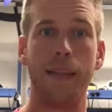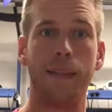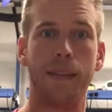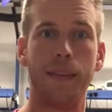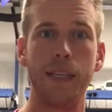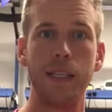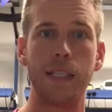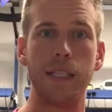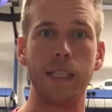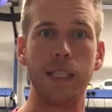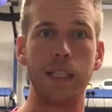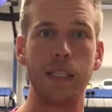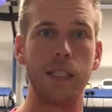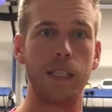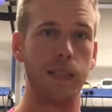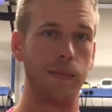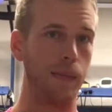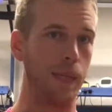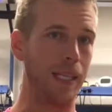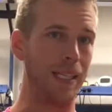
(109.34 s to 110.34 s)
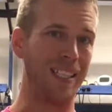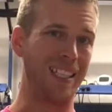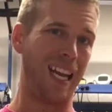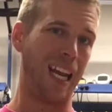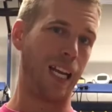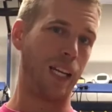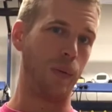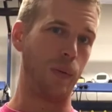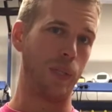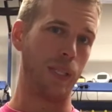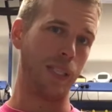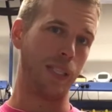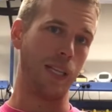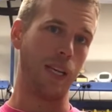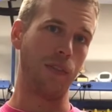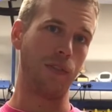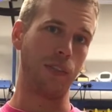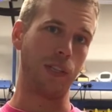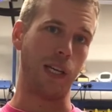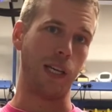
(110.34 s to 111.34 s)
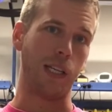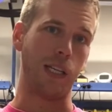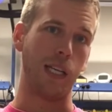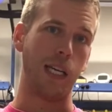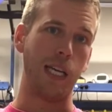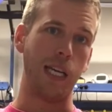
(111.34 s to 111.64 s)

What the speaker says: This is exactly what it sounds like.